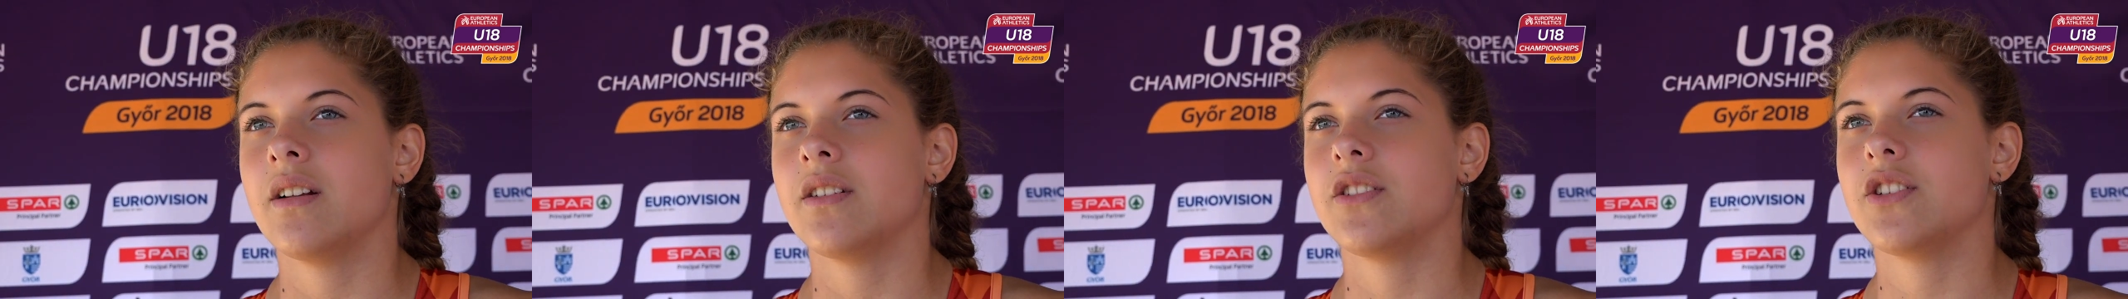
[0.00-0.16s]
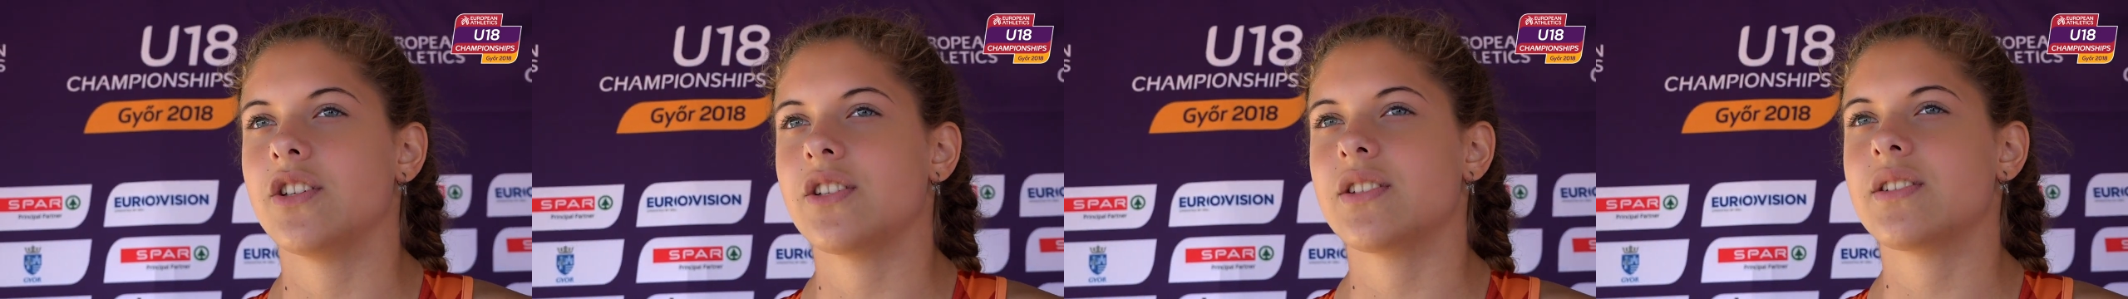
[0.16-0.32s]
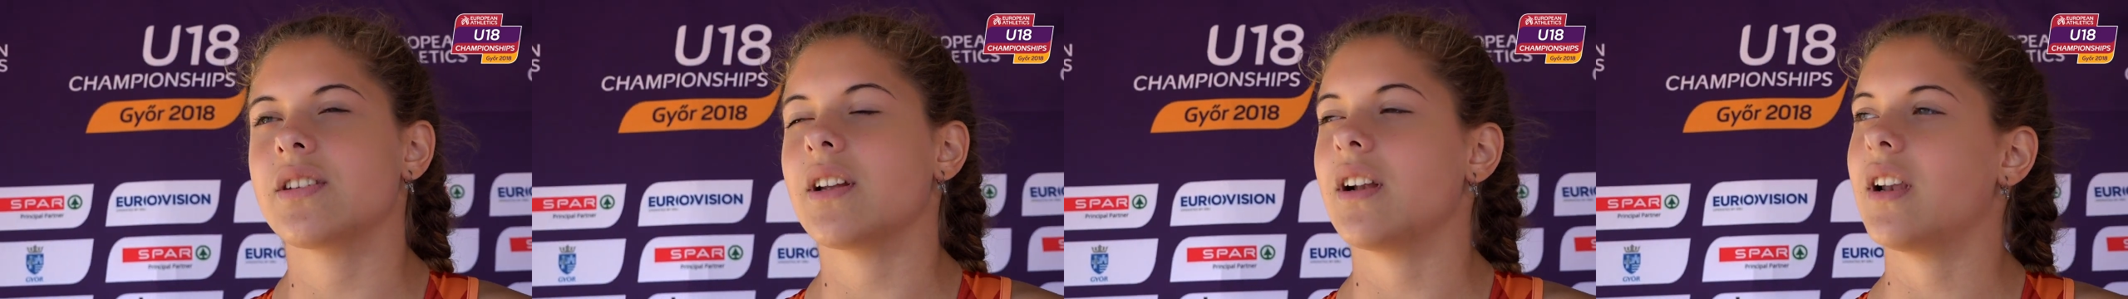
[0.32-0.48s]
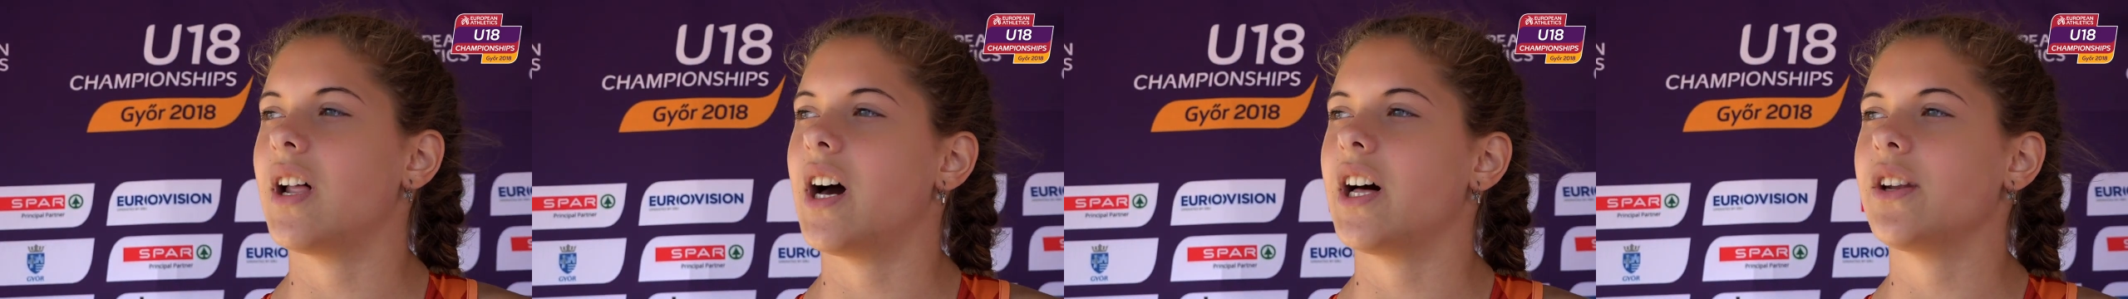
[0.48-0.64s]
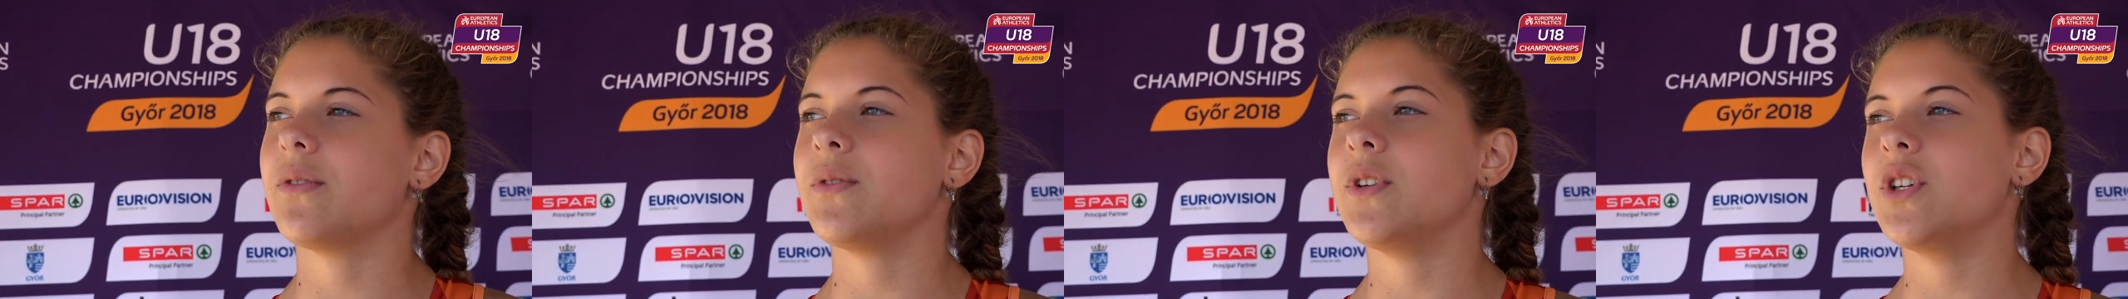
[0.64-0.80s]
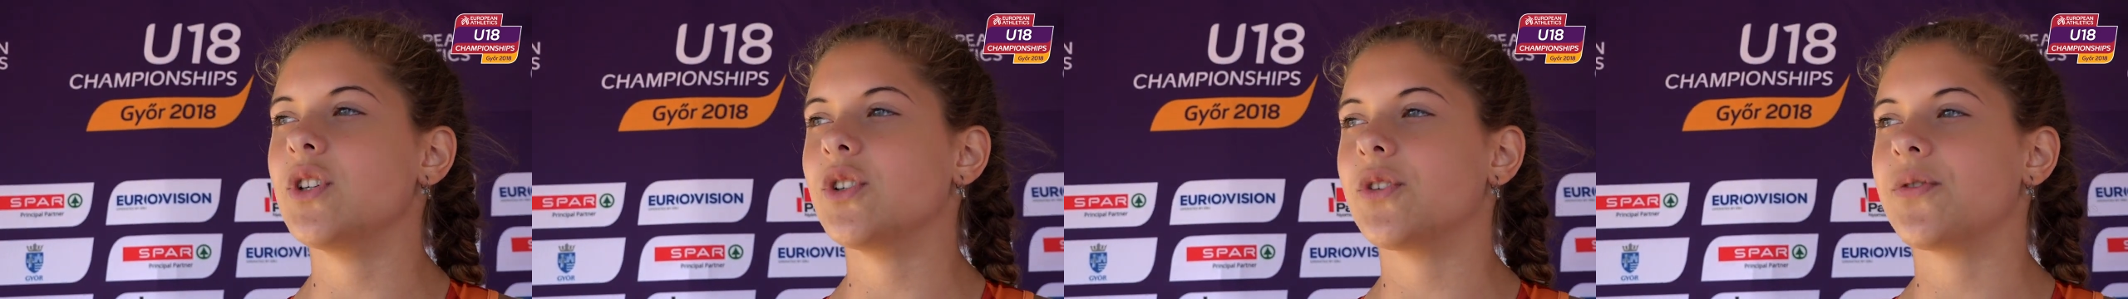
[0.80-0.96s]
just a
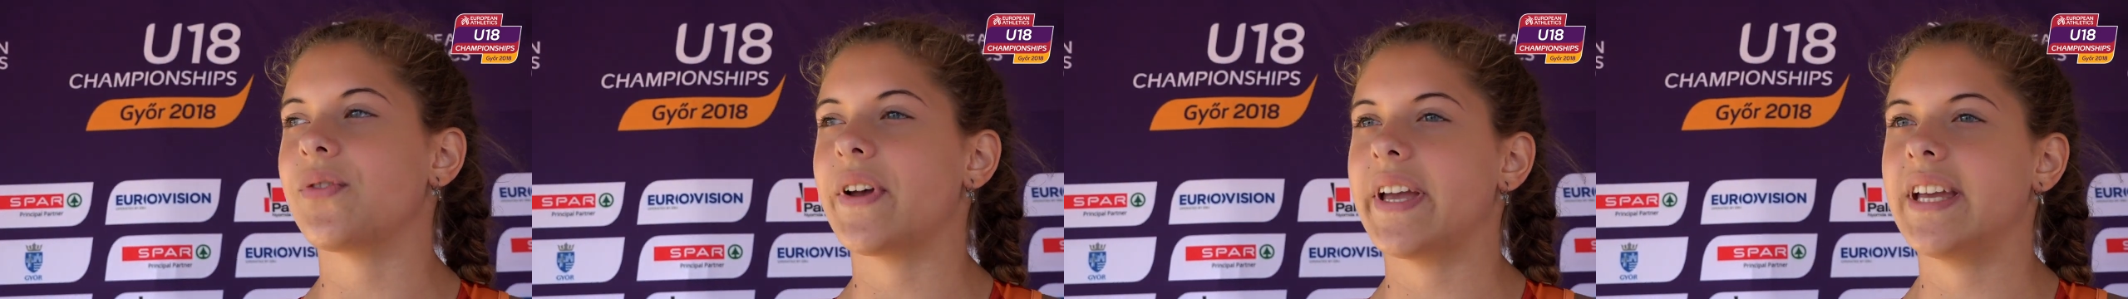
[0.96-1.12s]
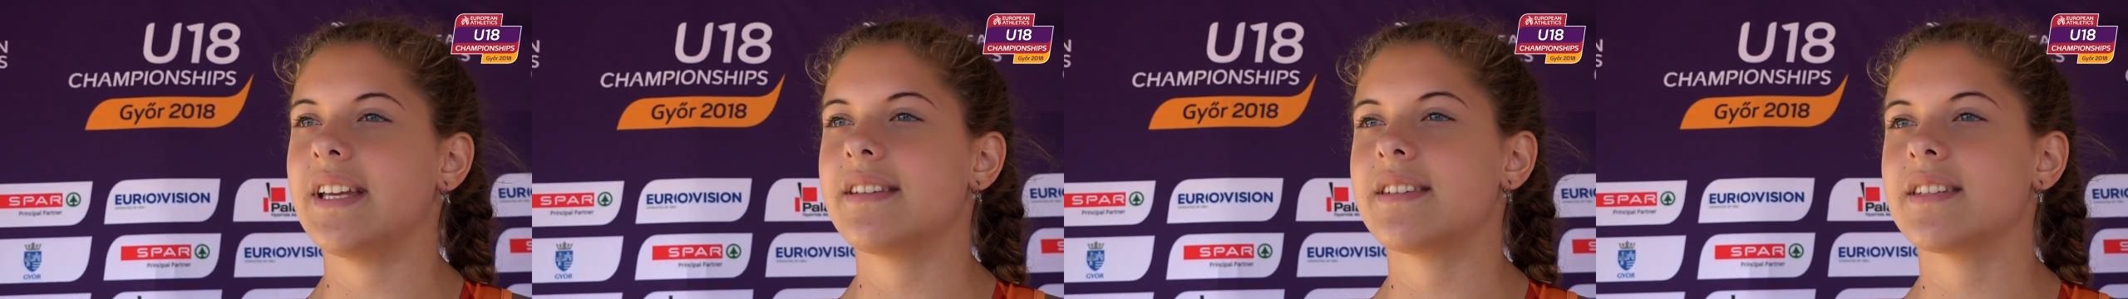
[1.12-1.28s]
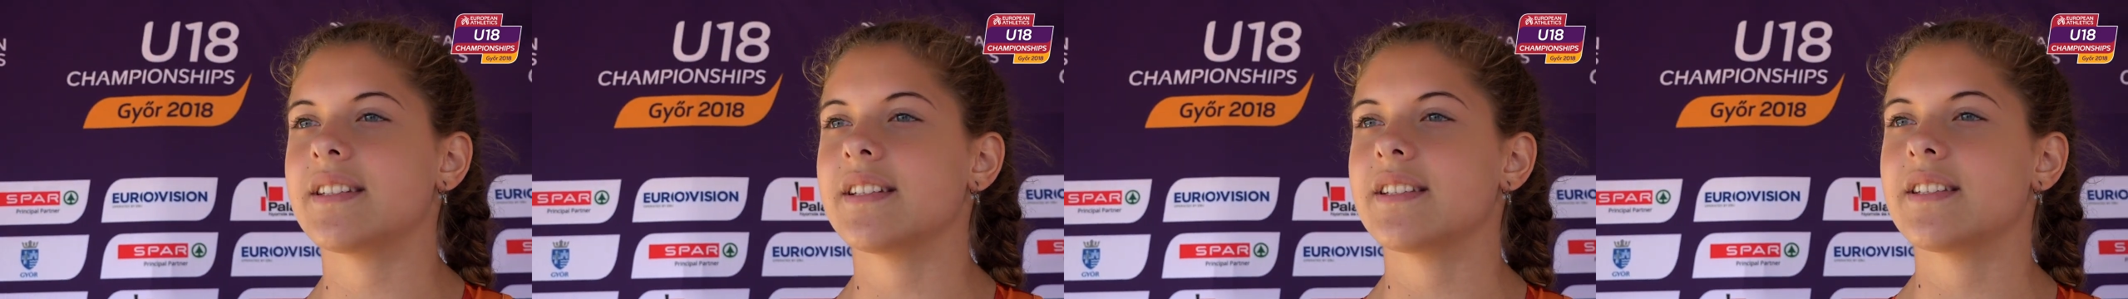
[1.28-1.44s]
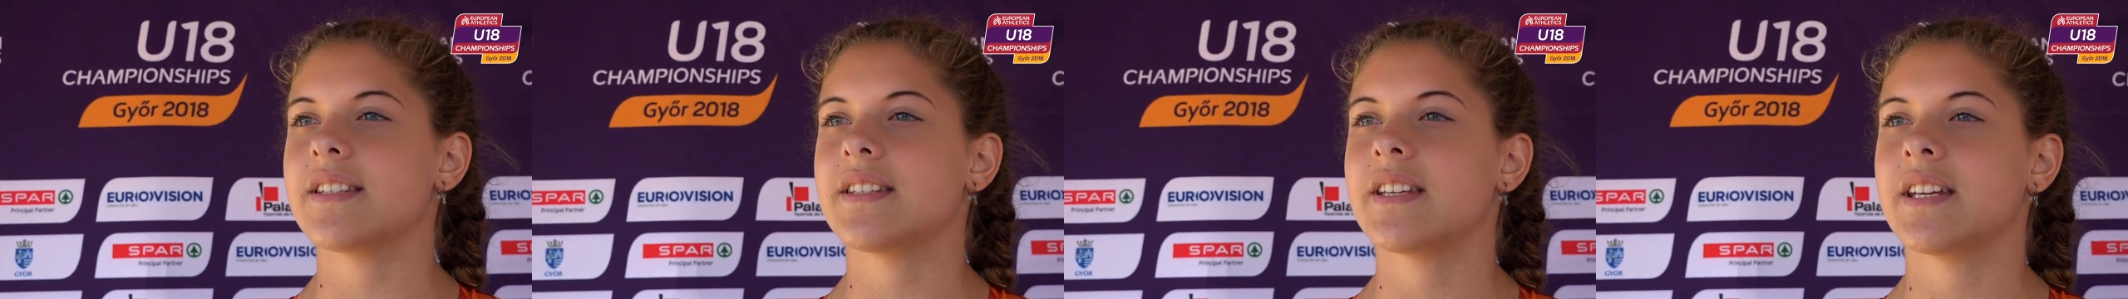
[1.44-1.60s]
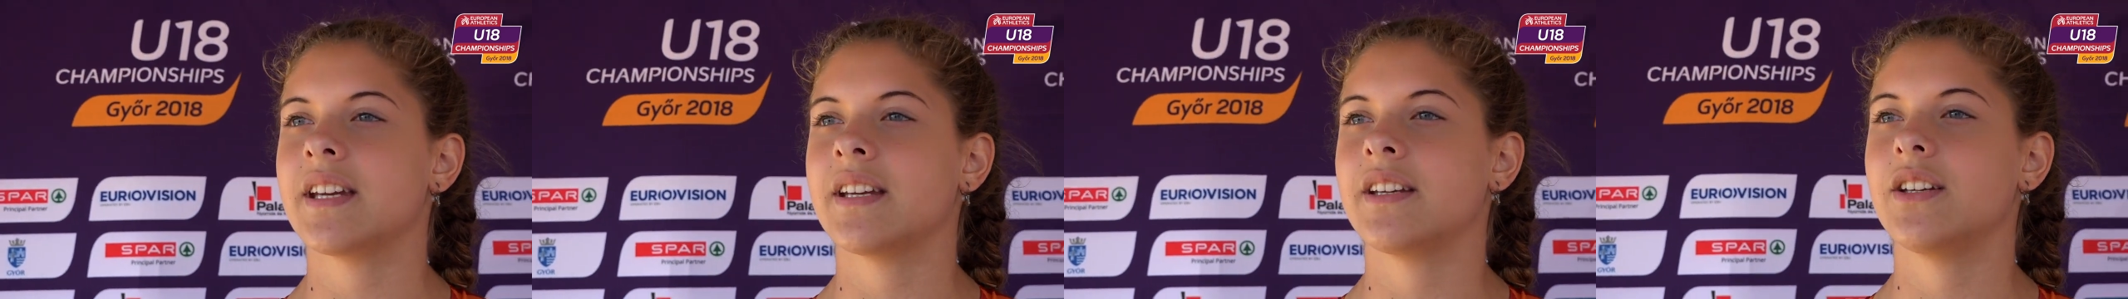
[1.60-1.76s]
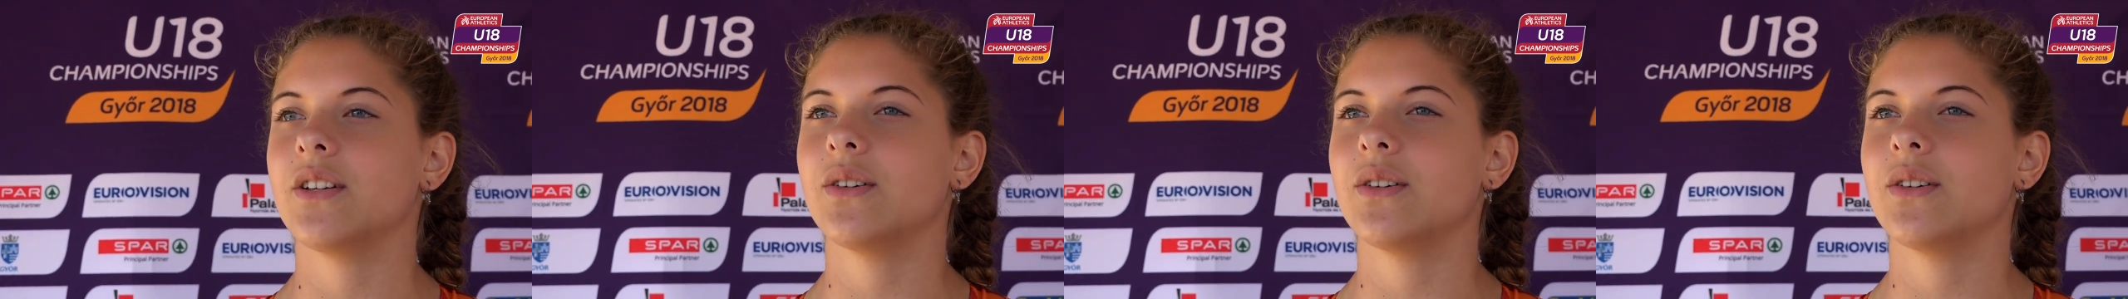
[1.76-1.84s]
lot of new faces.